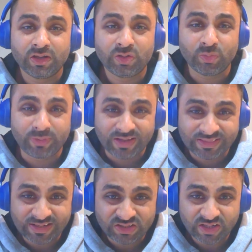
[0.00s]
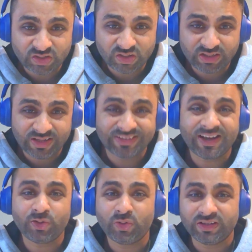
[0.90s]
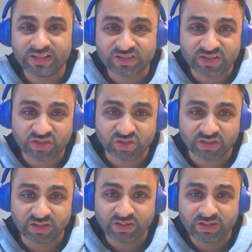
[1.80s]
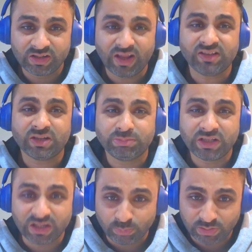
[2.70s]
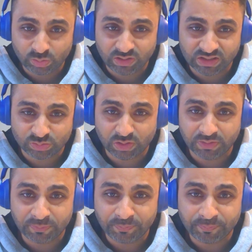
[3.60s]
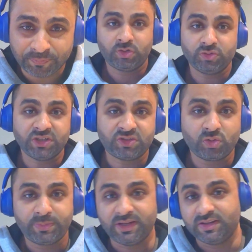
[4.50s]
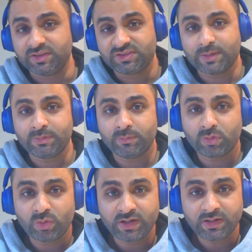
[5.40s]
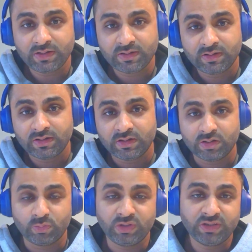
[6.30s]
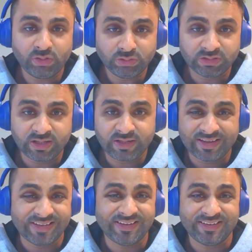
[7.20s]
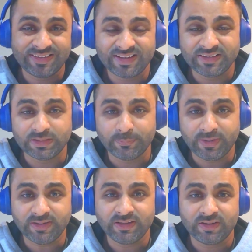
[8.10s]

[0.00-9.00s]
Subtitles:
to begin that section, and how to end that section, and something in between as well. So just repeat. Step number one, read the whole thing and underline the main